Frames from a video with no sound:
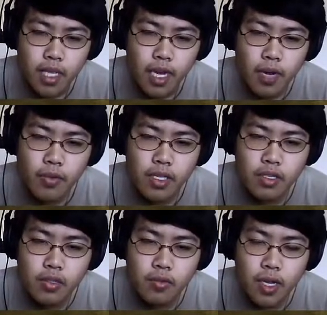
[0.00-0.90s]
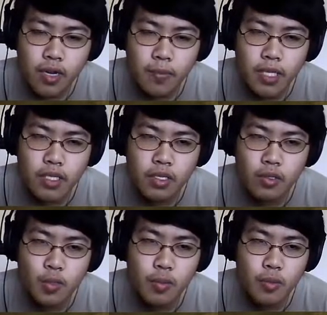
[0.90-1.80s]
And I really do want to mention
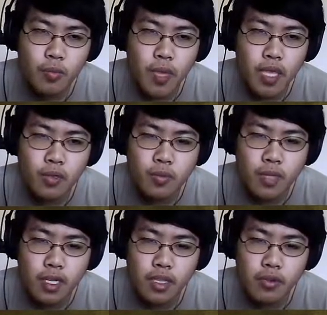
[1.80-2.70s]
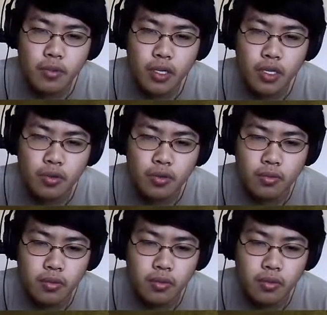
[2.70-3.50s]
those people who made those mods. They were pretty cool.